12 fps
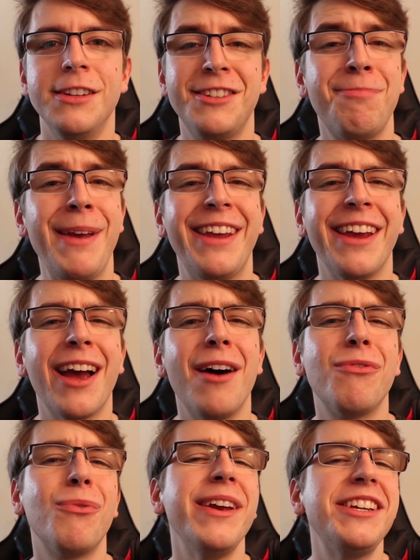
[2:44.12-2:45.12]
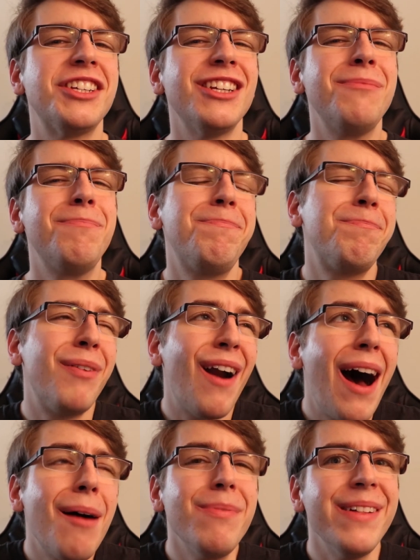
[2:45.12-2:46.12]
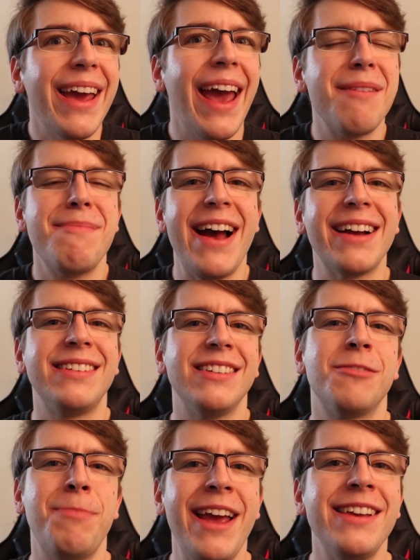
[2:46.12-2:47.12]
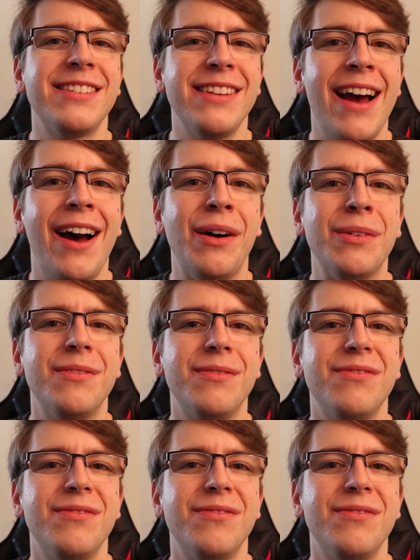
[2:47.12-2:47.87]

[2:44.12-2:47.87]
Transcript: Speaking of, we should probably head back to space now.